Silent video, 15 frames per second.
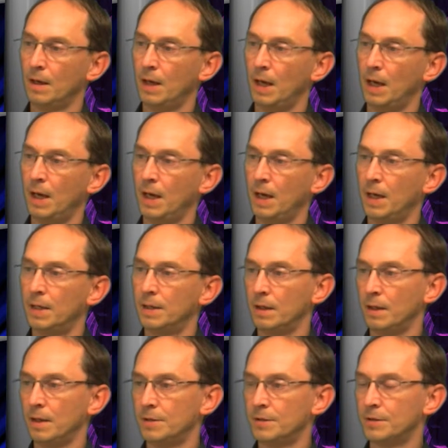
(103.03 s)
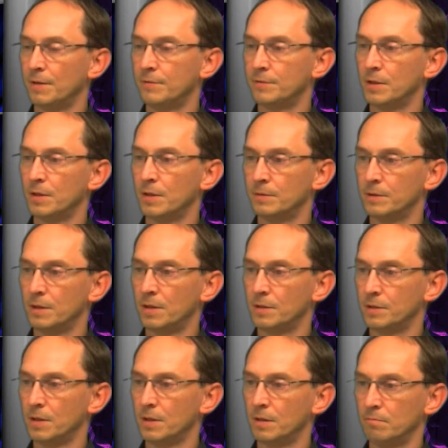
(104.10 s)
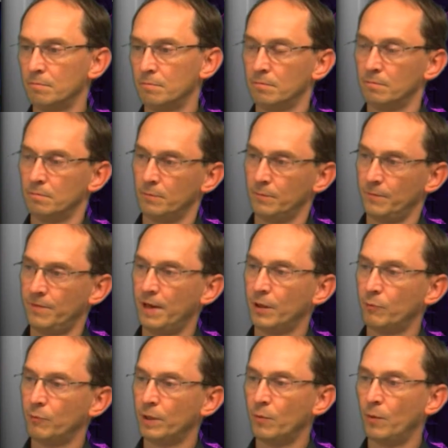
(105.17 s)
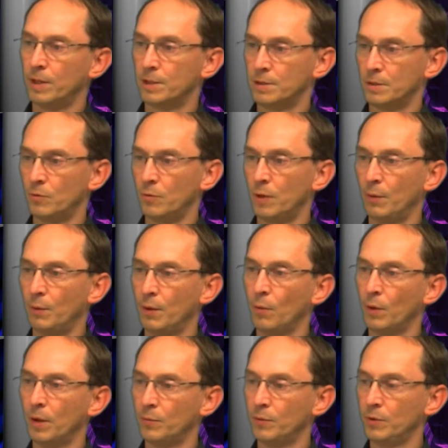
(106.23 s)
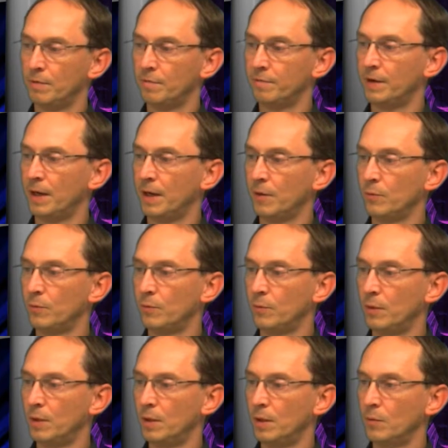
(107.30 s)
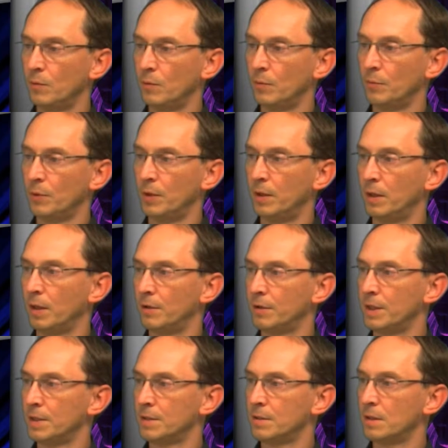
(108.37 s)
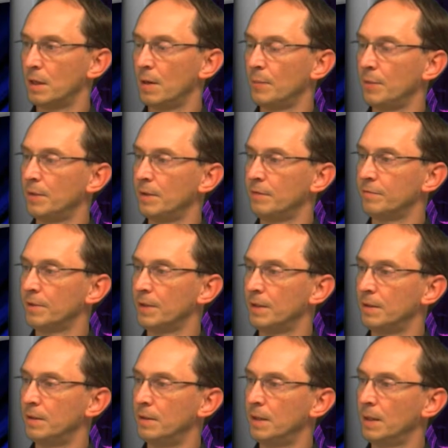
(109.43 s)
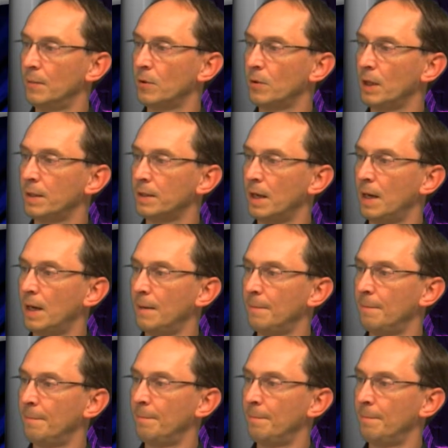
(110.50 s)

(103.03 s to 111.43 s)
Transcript: And it gives a, us a file requester where we want to put the file. We'll put it on our desktop. And if I double click that,